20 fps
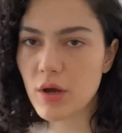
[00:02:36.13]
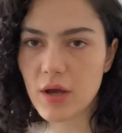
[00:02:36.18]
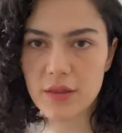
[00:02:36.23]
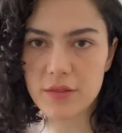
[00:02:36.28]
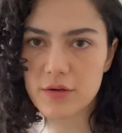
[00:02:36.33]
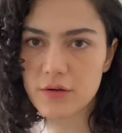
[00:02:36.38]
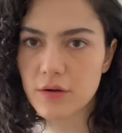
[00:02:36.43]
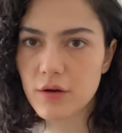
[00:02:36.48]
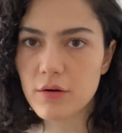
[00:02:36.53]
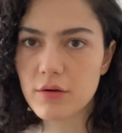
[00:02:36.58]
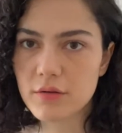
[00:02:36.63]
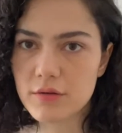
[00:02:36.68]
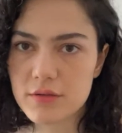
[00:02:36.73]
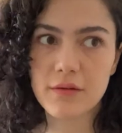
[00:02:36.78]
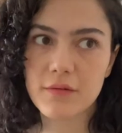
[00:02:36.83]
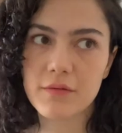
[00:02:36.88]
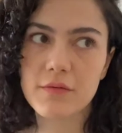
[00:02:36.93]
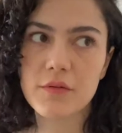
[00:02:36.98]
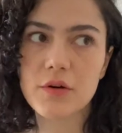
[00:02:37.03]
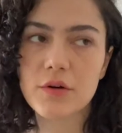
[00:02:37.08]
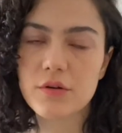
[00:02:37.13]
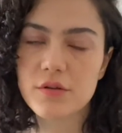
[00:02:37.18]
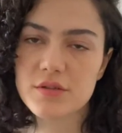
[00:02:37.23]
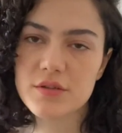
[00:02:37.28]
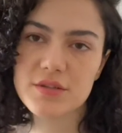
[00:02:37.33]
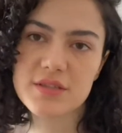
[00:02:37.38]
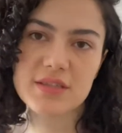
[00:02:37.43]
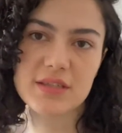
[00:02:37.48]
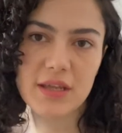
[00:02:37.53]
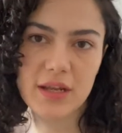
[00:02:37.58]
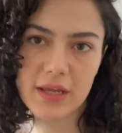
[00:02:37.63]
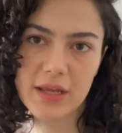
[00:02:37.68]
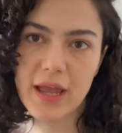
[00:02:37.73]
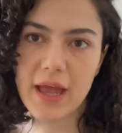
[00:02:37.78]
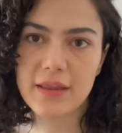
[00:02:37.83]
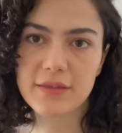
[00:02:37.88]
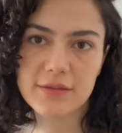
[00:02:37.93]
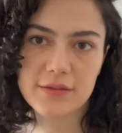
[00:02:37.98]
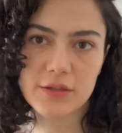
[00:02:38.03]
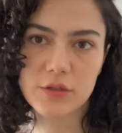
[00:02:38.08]
other girls were also studying
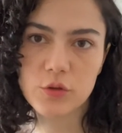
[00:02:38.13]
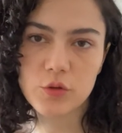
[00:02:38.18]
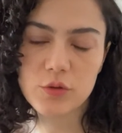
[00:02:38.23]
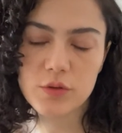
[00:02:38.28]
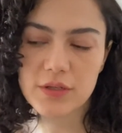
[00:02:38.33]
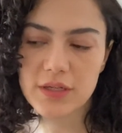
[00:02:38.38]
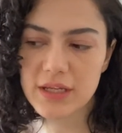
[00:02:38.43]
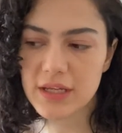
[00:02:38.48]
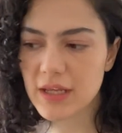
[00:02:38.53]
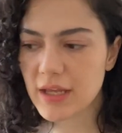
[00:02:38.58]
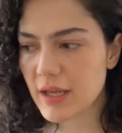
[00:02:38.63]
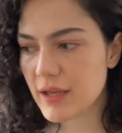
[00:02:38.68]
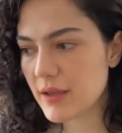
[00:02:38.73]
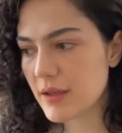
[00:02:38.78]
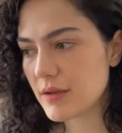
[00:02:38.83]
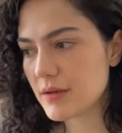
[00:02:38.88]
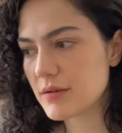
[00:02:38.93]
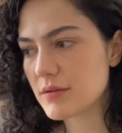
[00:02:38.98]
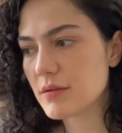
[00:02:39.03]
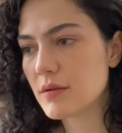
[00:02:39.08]
at the uni, and